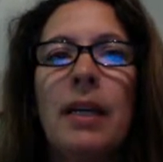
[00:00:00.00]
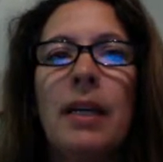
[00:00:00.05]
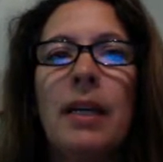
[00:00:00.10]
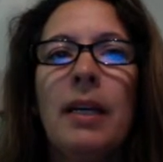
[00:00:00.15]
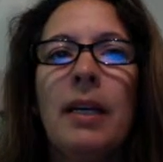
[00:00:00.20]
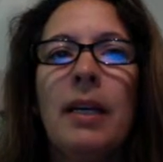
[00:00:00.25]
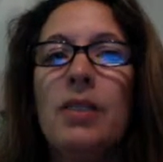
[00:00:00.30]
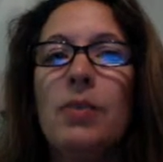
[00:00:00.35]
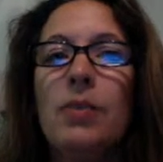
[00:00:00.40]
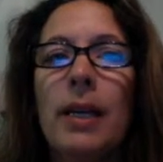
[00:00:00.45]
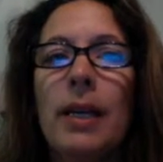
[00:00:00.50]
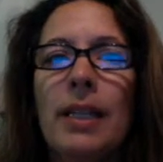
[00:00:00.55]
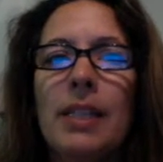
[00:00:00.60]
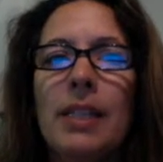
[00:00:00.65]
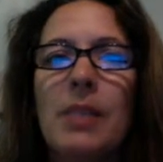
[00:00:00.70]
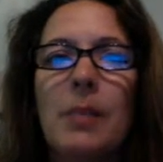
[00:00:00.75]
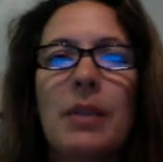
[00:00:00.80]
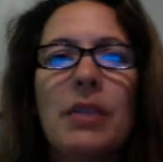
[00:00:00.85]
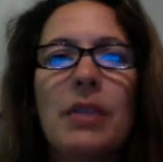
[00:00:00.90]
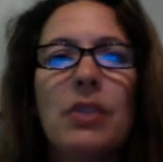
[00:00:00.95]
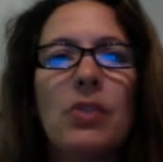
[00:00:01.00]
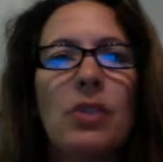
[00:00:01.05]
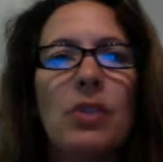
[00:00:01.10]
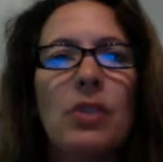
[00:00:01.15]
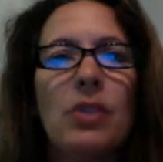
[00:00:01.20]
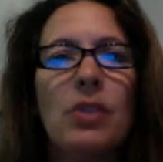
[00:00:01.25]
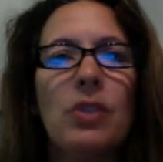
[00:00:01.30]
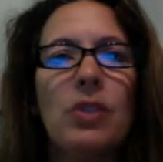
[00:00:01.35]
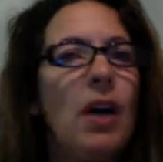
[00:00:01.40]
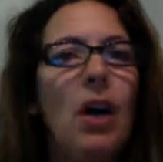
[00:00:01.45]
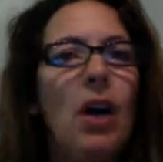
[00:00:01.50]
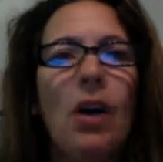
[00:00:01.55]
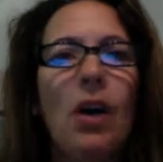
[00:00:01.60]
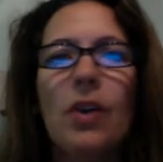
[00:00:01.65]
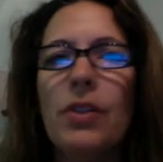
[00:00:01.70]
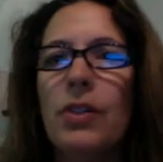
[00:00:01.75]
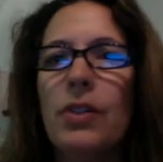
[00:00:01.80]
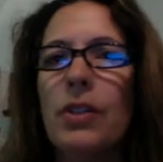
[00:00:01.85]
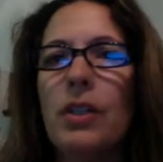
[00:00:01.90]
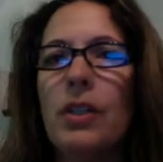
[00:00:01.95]
as well as being stripped of
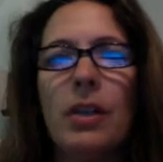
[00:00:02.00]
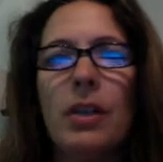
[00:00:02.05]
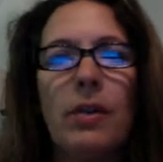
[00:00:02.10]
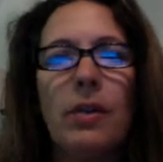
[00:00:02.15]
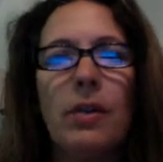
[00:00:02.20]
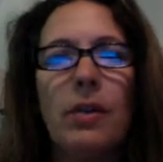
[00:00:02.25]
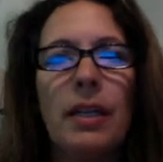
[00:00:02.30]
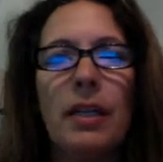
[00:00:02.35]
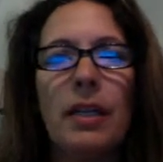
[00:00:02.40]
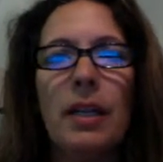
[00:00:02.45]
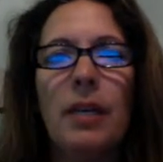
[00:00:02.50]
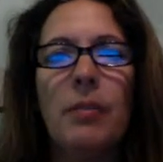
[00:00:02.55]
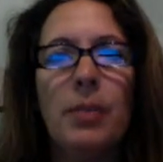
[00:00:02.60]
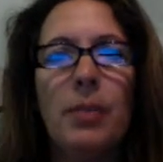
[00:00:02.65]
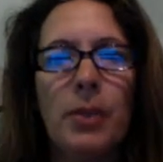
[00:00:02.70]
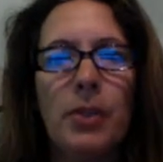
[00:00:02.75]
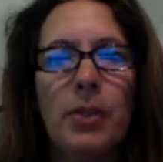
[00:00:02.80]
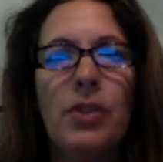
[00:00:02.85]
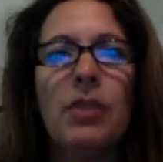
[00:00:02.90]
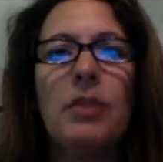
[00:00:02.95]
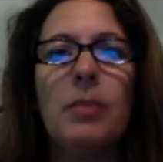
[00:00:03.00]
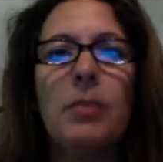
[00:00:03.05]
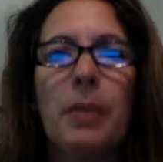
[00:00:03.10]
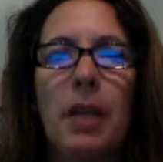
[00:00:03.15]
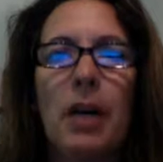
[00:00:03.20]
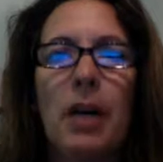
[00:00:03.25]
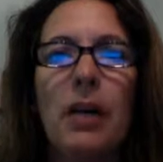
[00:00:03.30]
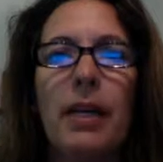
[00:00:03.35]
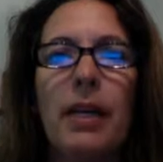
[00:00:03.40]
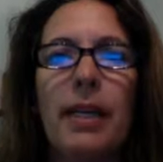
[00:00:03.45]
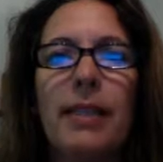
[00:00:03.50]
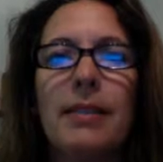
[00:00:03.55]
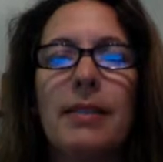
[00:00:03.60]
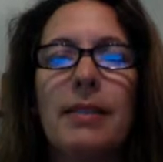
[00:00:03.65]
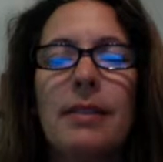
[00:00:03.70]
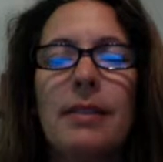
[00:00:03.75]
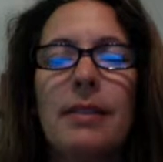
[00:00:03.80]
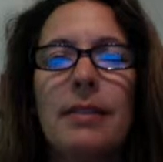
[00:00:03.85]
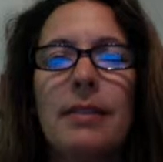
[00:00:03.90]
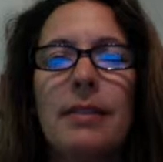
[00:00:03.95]
all your clothing and personal belongings
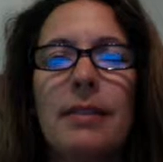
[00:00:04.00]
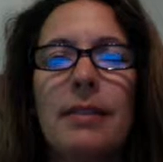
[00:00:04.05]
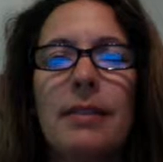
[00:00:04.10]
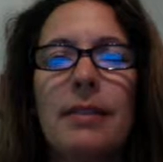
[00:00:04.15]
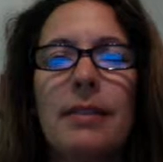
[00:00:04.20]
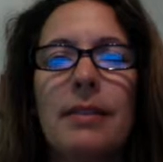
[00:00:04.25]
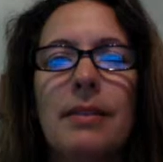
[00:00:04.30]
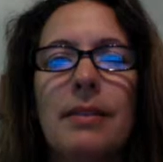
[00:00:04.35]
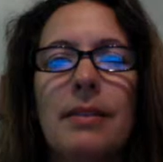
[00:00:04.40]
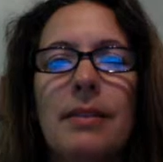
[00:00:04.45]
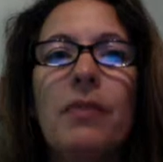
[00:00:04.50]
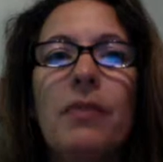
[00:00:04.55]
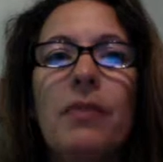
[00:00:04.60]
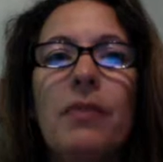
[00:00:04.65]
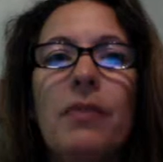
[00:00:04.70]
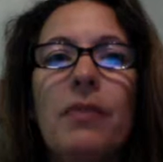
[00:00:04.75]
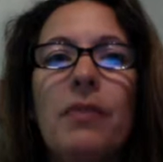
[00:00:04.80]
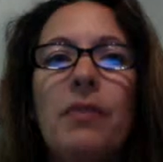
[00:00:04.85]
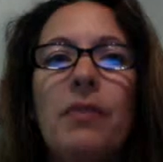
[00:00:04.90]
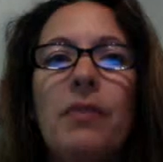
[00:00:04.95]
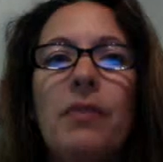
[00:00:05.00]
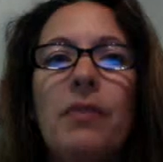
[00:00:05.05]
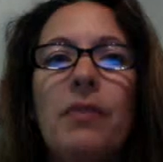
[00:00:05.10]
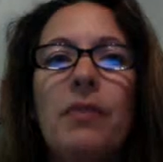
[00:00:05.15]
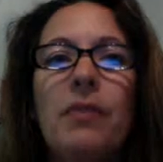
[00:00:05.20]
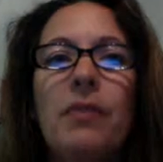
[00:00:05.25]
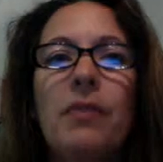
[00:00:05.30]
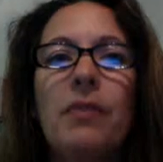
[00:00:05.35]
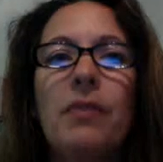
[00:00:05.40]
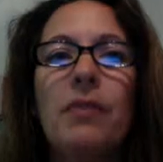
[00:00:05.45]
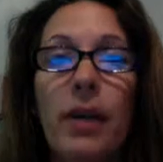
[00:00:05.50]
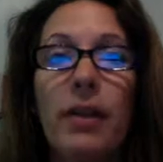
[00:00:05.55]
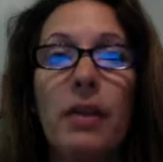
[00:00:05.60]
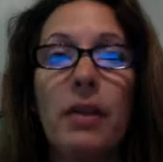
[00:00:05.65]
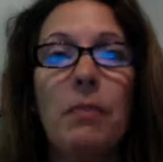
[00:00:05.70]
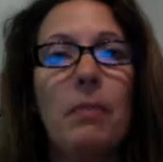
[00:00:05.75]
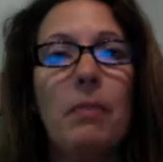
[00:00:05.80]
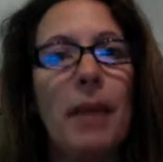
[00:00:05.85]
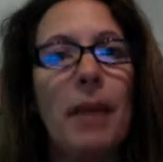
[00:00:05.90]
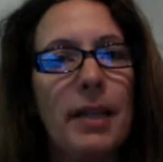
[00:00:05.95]
before being made to wear
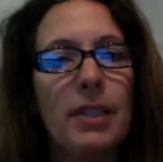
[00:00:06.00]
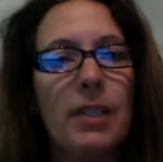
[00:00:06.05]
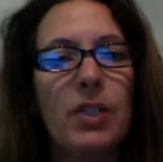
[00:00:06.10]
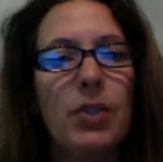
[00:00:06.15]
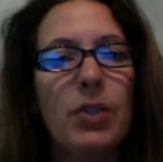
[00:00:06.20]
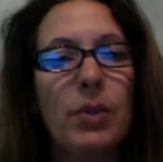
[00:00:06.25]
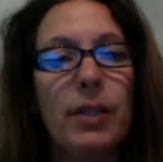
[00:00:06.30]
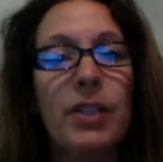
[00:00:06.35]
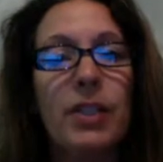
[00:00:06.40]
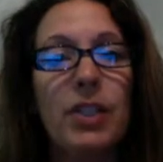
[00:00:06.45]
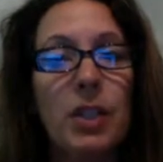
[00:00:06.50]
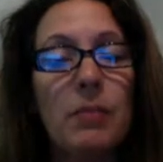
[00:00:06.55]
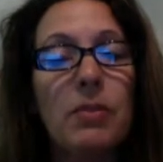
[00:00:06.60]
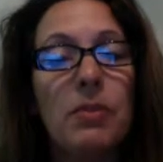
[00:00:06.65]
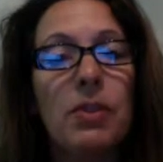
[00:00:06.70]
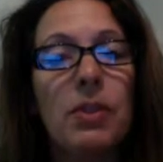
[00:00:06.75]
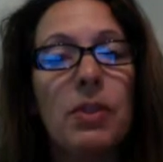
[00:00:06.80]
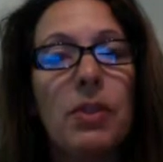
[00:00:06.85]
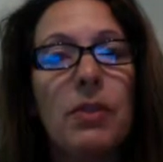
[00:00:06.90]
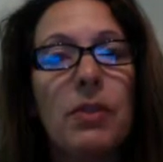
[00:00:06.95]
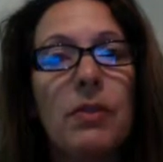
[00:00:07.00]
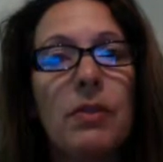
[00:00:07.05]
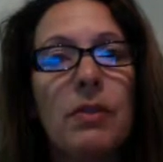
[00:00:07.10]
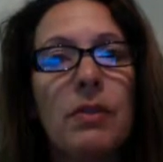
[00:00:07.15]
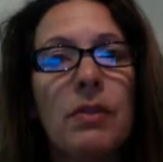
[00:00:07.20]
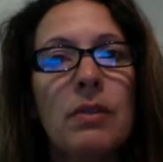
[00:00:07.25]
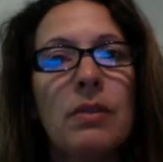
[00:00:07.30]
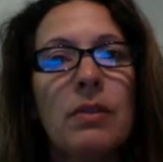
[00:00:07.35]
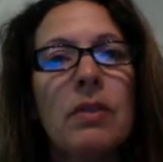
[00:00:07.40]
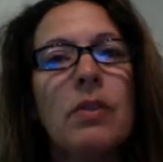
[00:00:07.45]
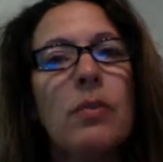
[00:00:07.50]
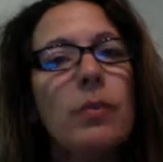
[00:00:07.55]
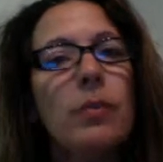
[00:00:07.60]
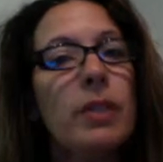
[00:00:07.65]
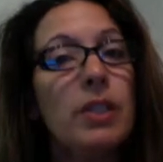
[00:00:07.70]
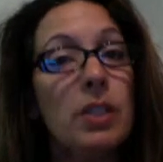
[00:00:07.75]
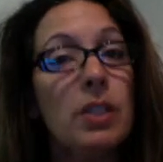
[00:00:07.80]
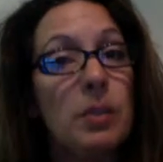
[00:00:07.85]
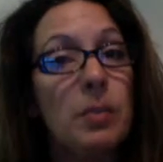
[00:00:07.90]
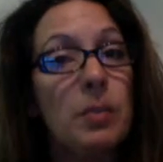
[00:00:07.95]
the mandatory jumpsuit,
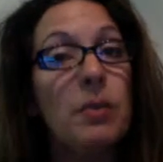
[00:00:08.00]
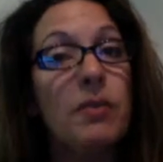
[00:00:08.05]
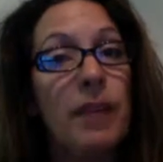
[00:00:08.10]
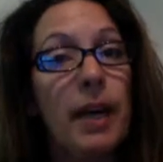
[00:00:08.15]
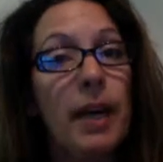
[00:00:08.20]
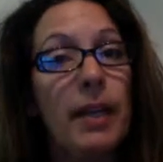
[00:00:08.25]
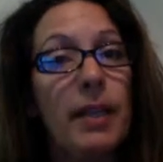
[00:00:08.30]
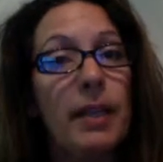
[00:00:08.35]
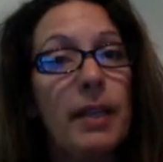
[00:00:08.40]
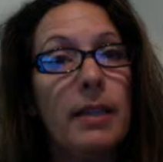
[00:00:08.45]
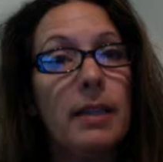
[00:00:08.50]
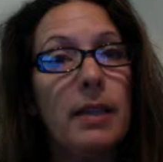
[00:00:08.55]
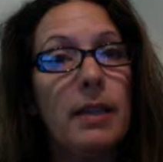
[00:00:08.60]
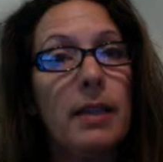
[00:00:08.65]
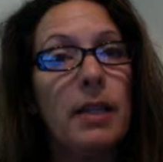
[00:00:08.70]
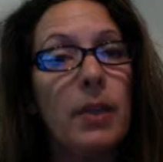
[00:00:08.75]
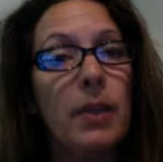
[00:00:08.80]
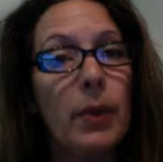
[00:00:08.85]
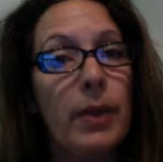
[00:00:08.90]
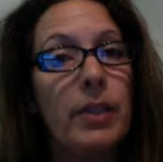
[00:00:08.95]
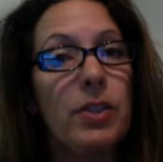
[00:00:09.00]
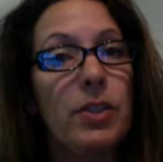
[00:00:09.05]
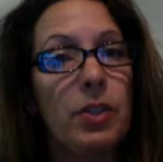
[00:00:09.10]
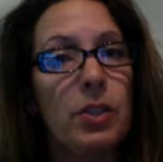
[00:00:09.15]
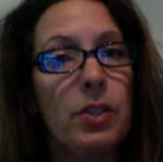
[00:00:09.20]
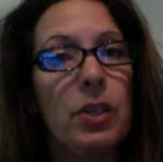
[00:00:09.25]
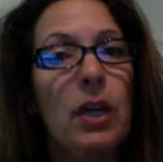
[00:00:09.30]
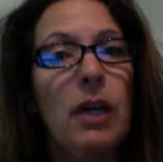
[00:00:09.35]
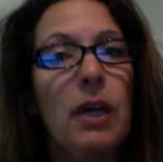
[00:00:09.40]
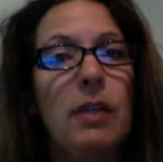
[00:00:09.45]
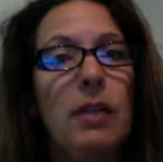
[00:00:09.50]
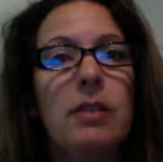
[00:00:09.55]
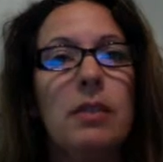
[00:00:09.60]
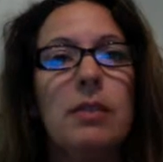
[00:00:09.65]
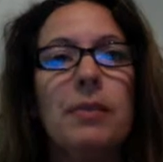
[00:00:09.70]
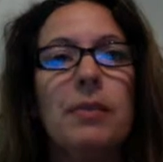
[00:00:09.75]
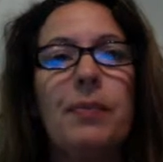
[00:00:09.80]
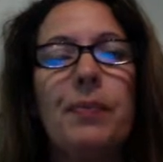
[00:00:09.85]
which is provided at no extra cost.